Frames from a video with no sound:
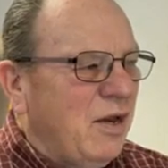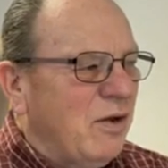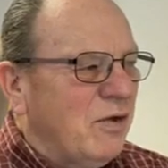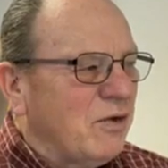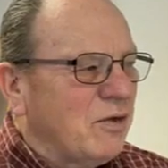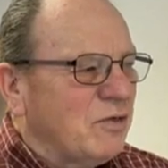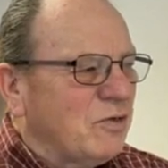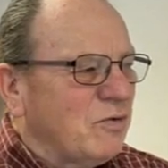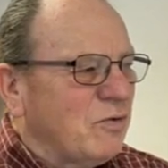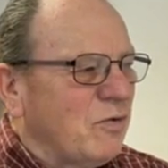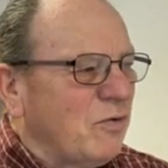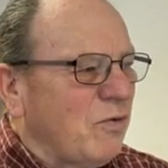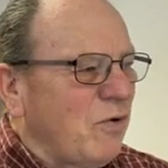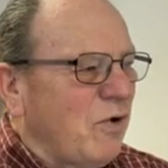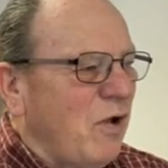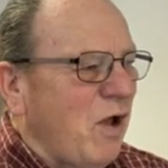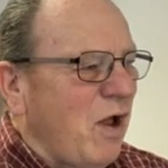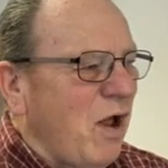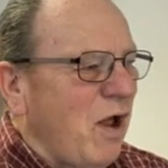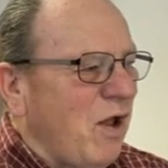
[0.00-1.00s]
You
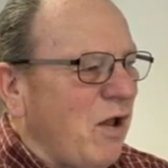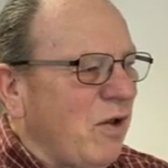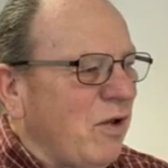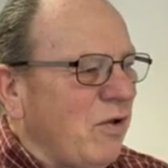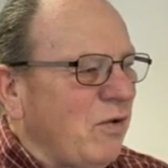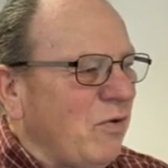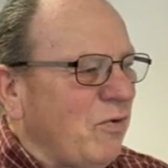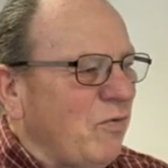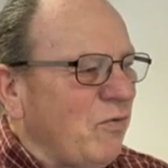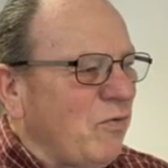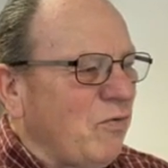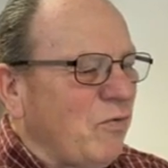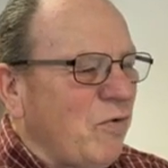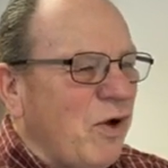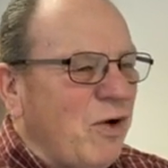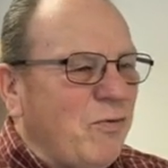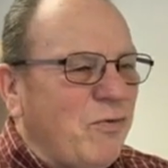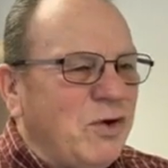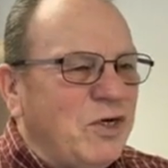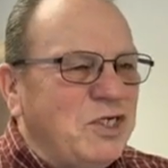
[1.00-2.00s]
know,
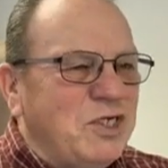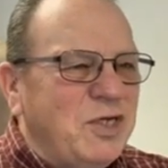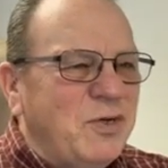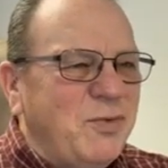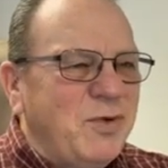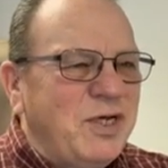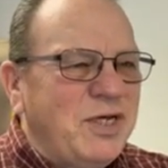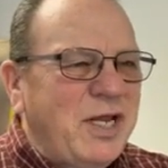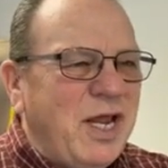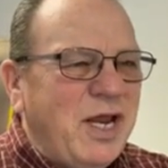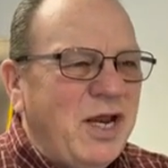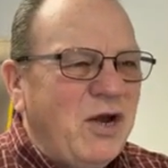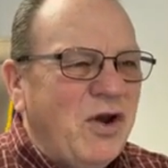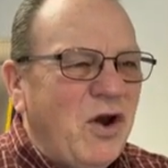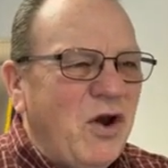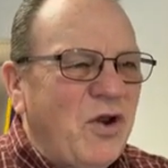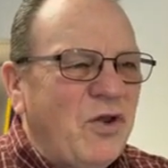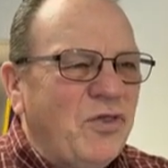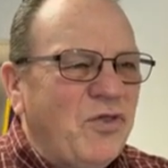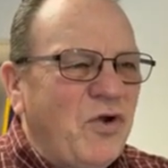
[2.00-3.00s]
when we should be
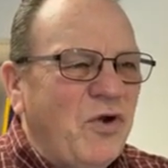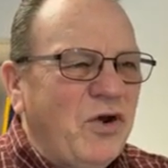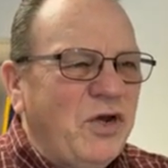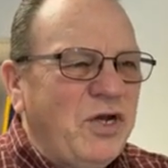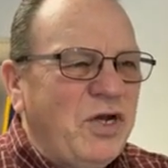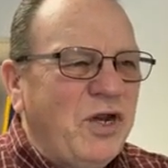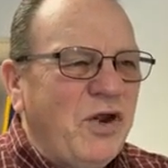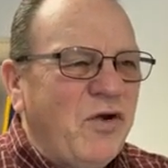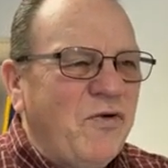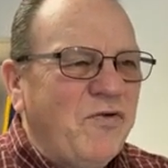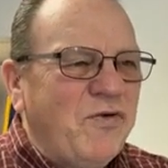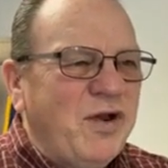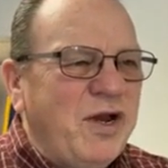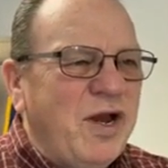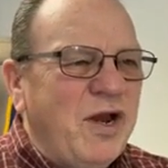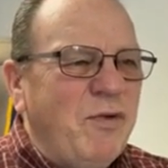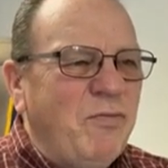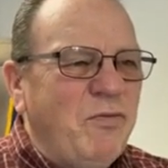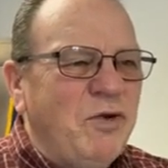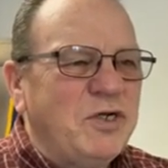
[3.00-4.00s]
taking our authority over
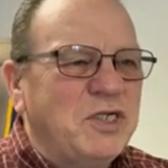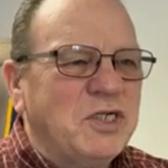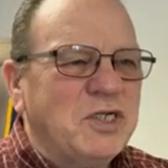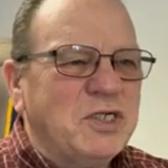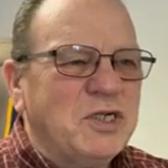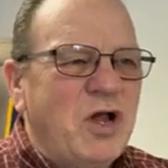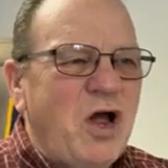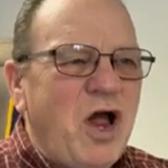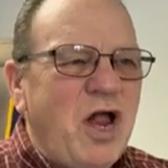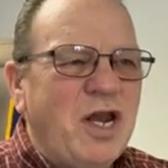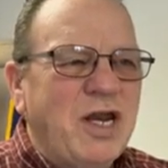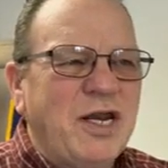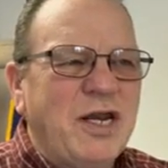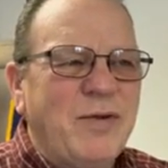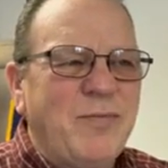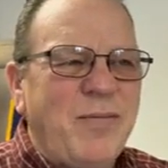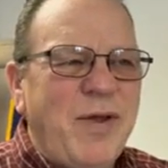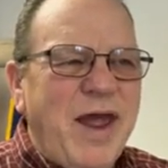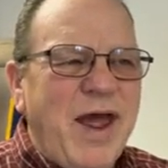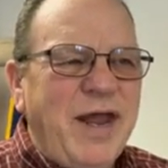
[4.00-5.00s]
him, we just
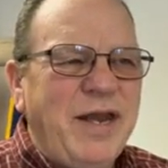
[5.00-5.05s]
call it a